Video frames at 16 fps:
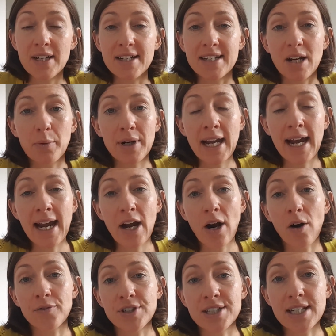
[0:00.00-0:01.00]
Now, we're kicking
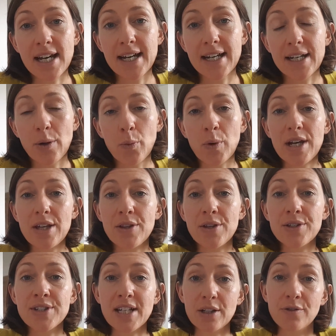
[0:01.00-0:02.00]
off today with
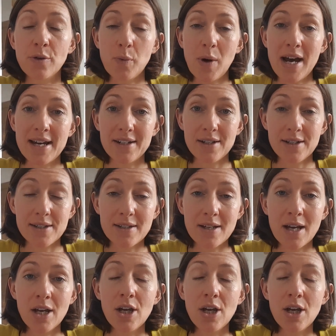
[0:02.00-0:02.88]
self-awareness,